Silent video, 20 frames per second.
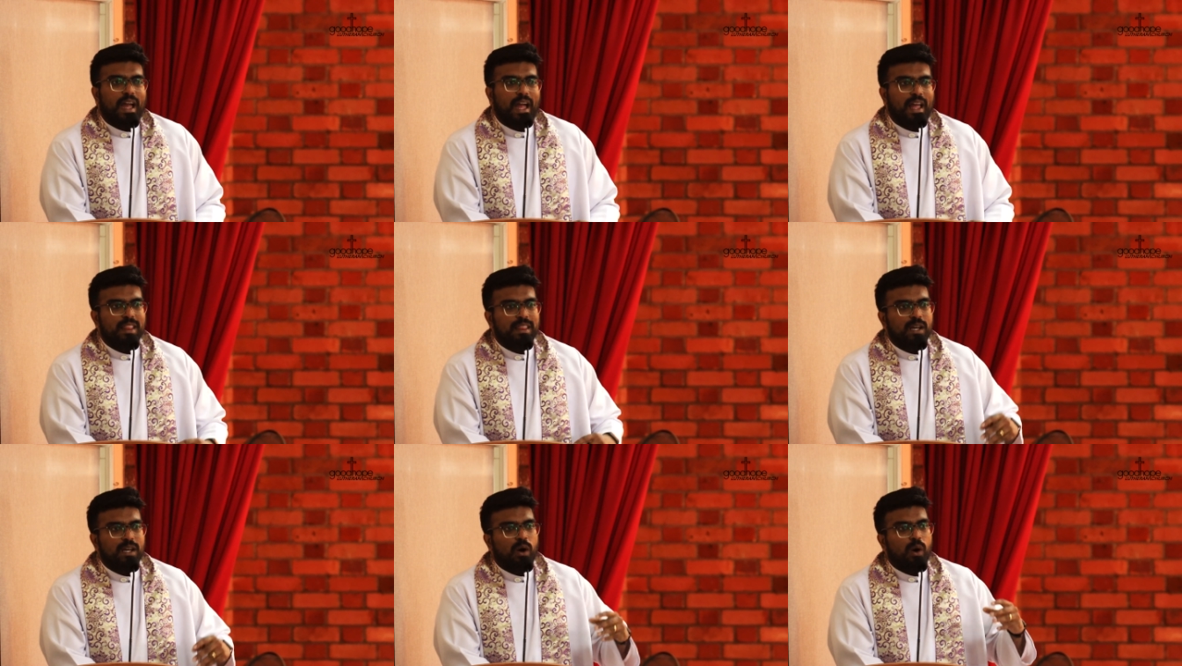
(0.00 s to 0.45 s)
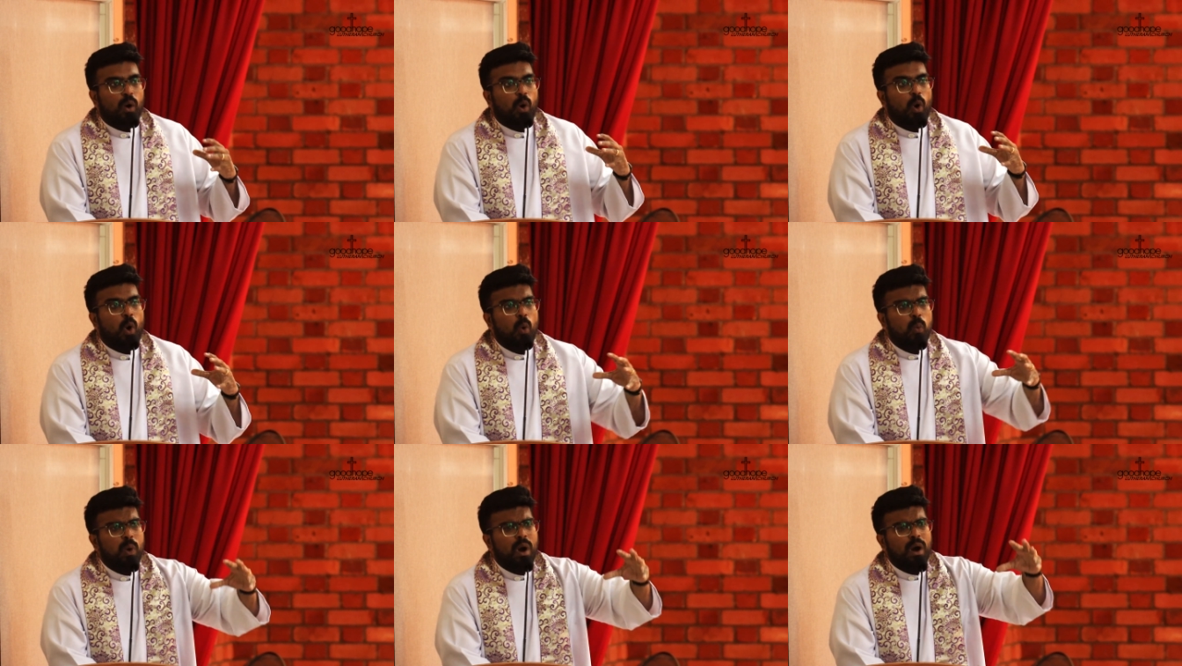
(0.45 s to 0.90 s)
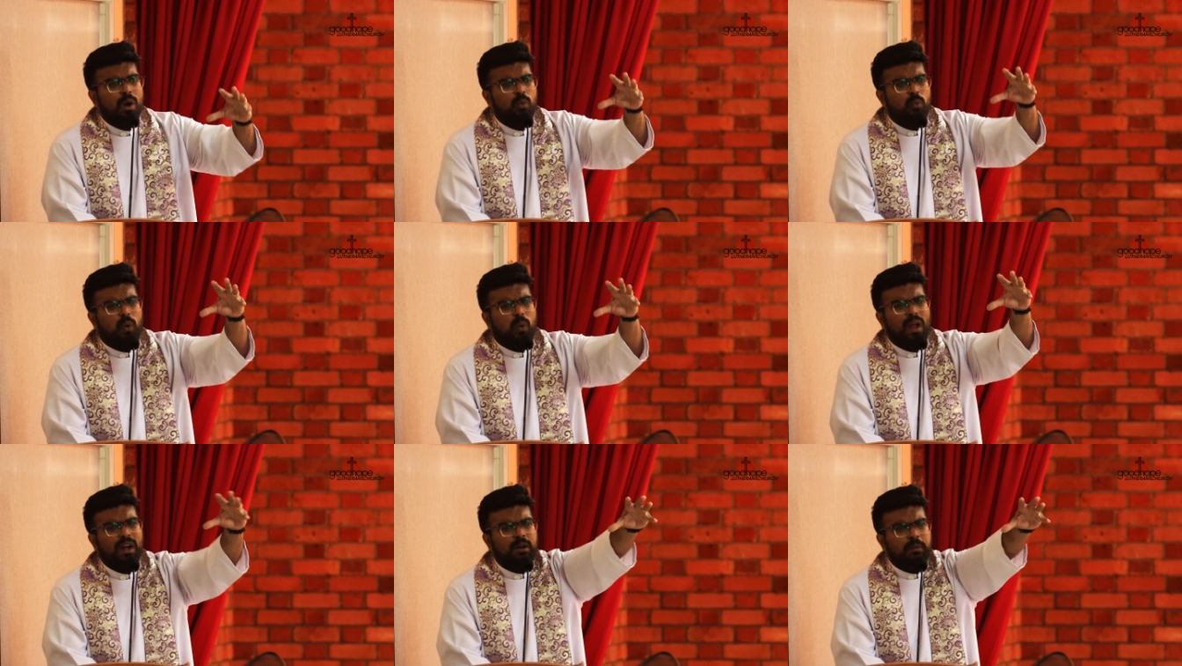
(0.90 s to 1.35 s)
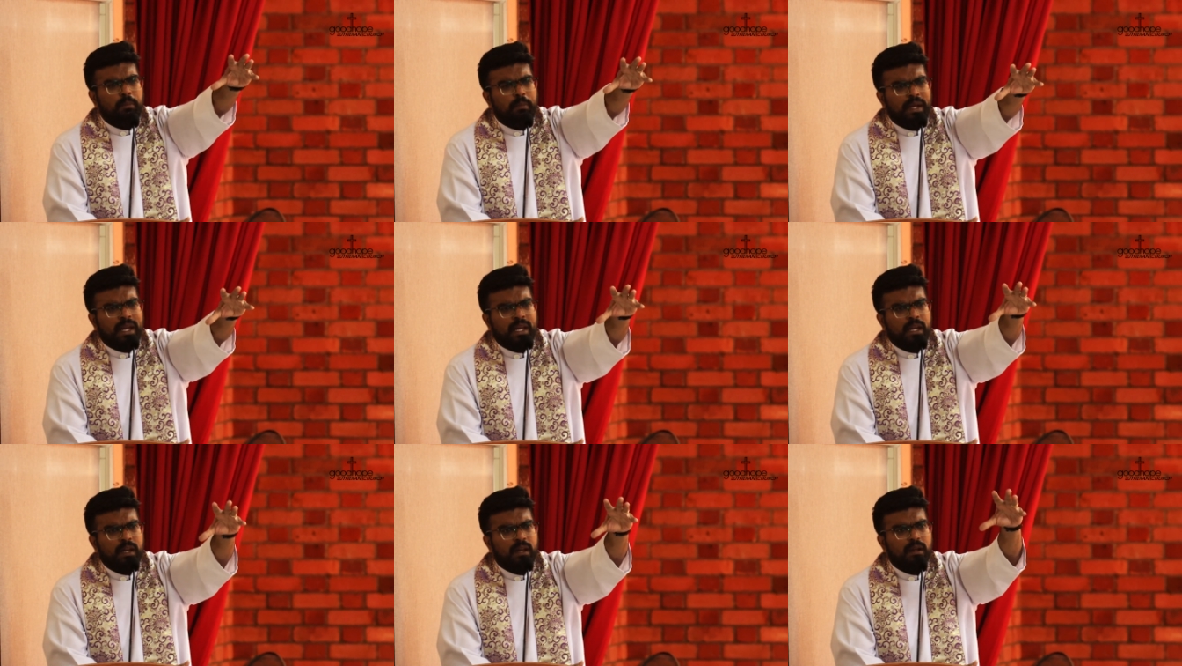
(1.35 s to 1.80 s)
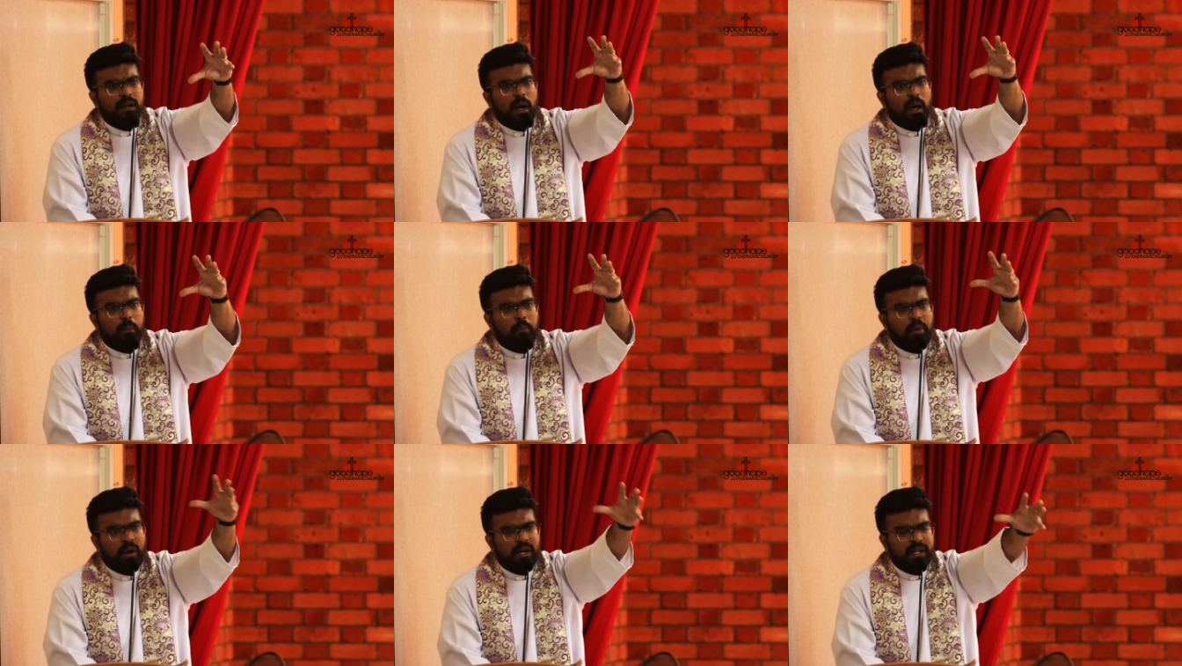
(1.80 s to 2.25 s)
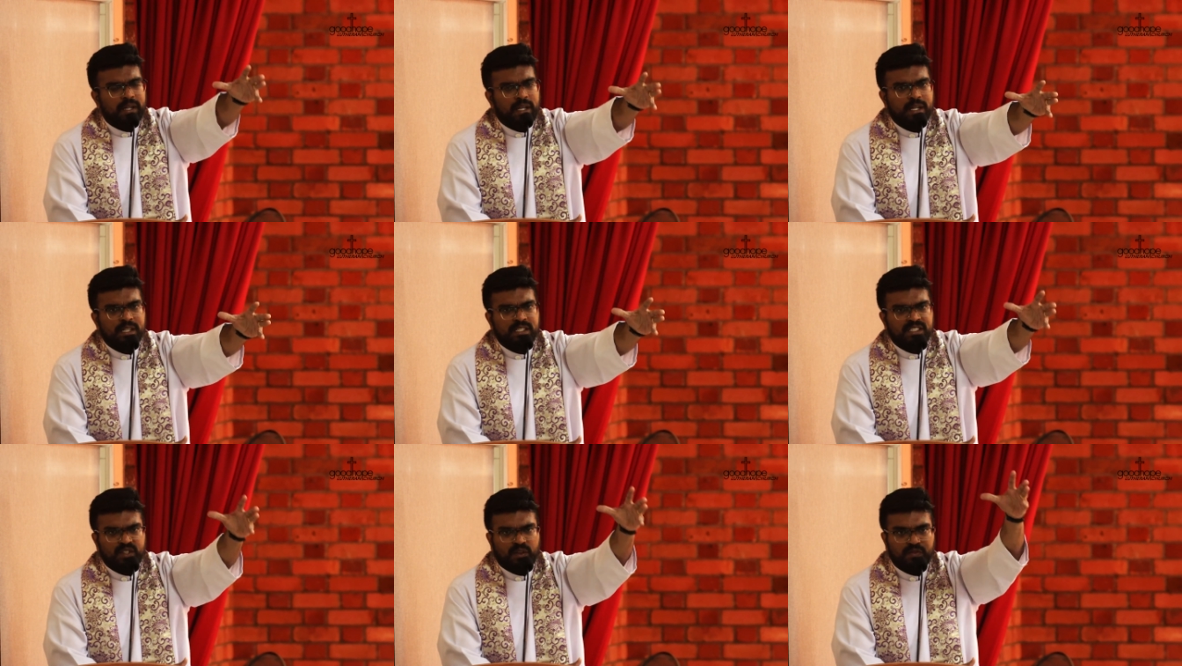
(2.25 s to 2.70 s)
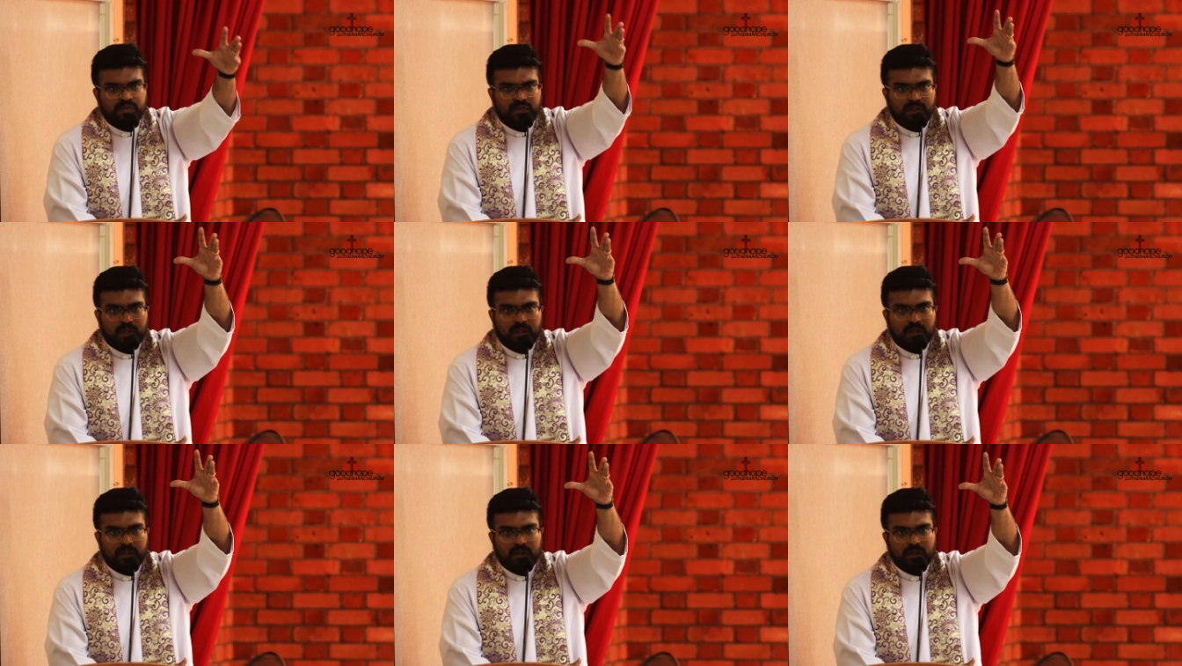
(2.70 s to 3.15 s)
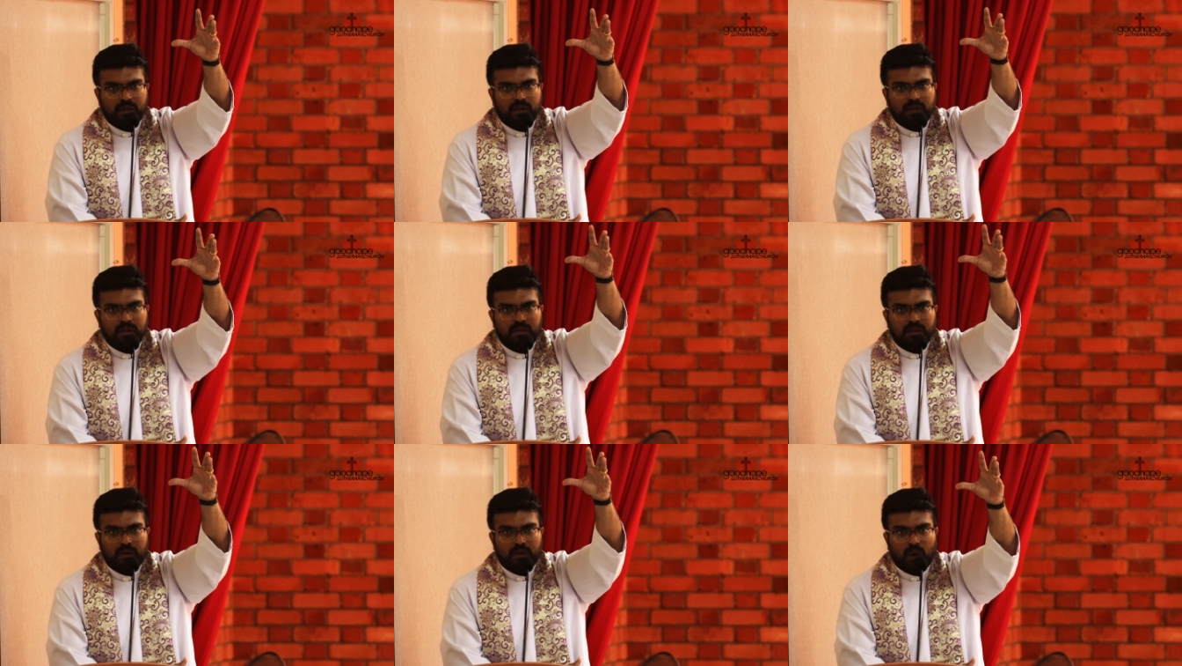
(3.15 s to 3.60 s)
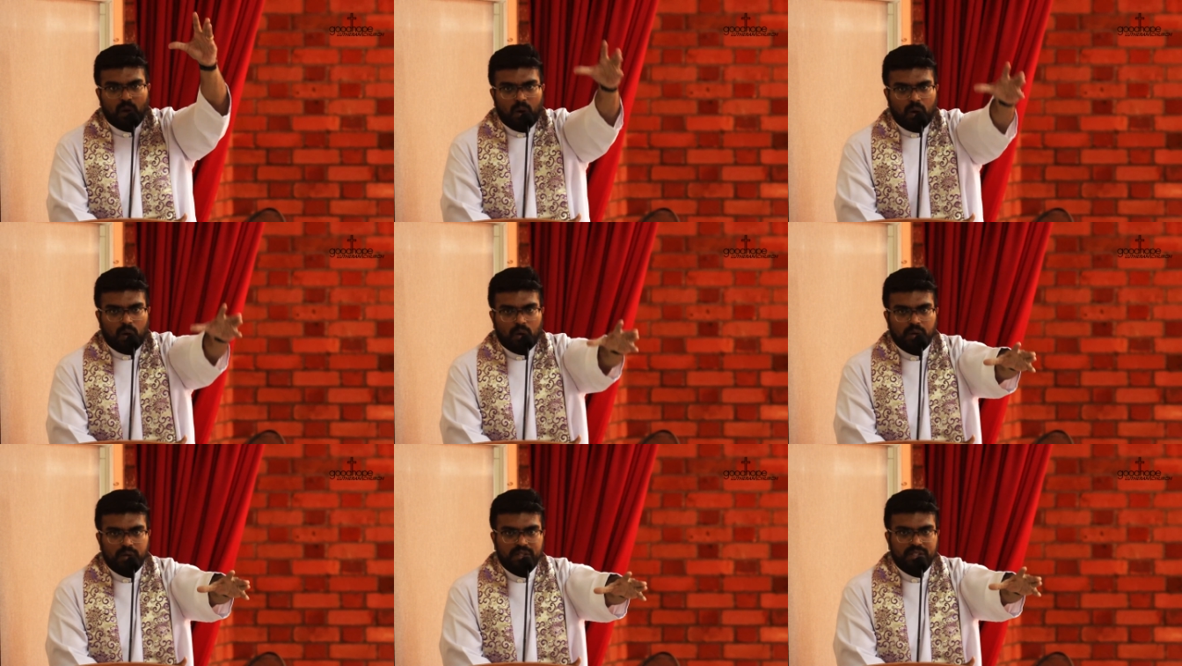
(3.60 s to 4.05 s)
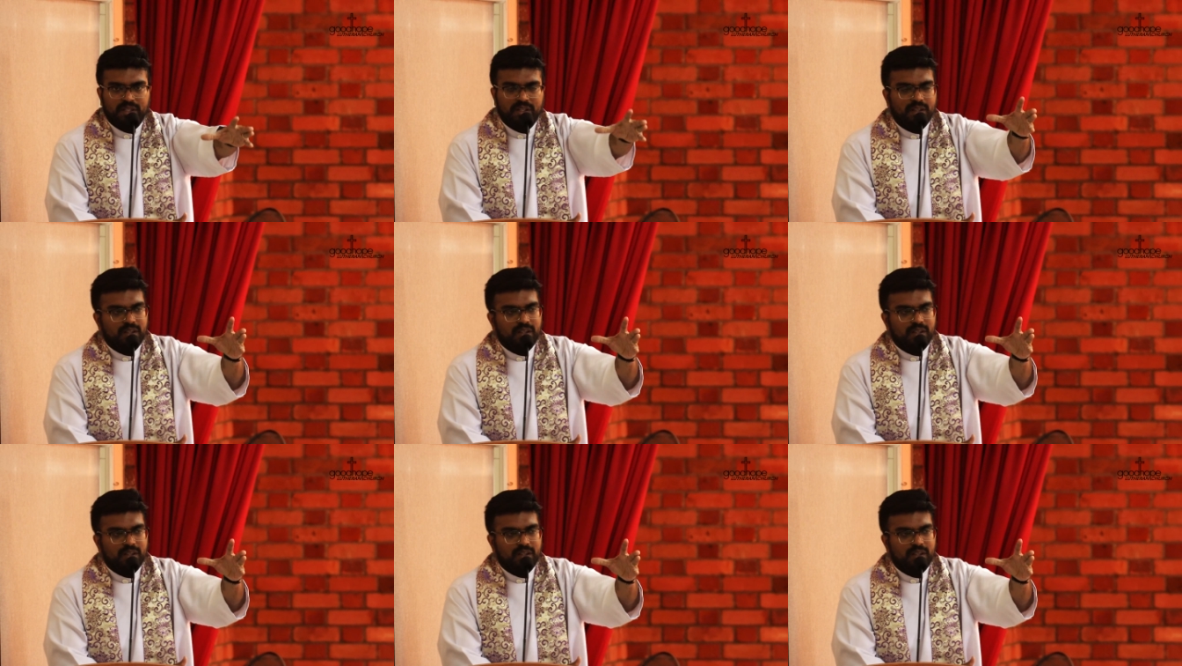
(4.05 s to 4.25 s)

and the overwhelming abundance of God